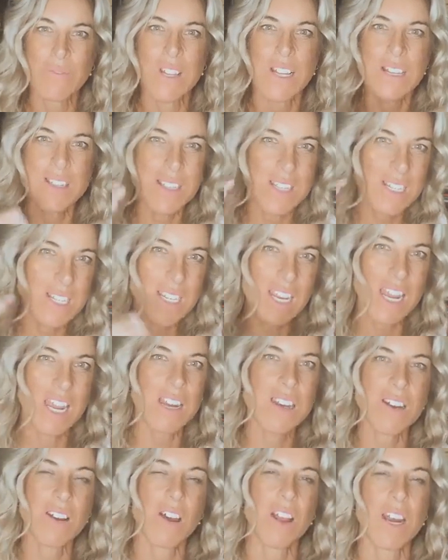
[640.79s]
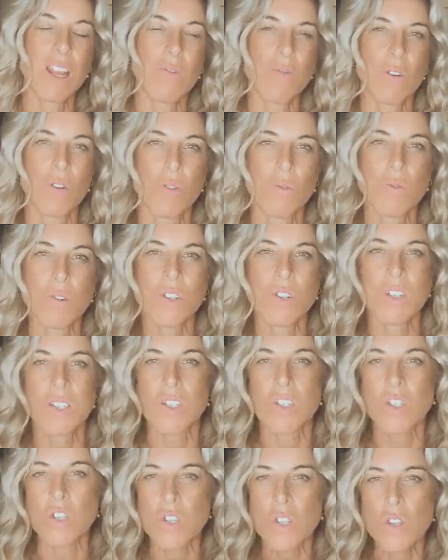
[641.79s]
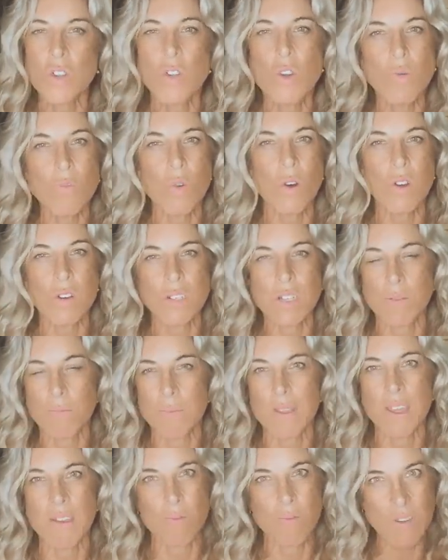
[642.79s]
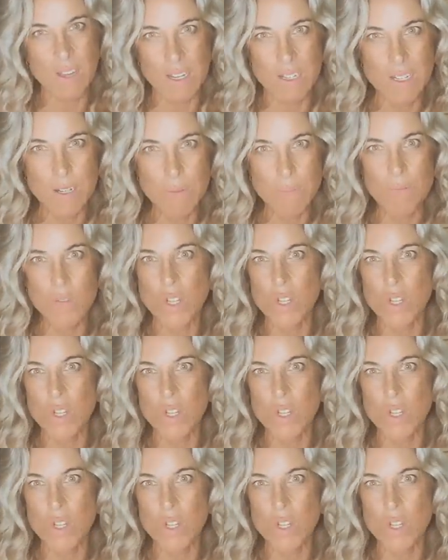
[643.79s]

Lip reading: It's the 10-90 rule, which is, do you want to be a victim?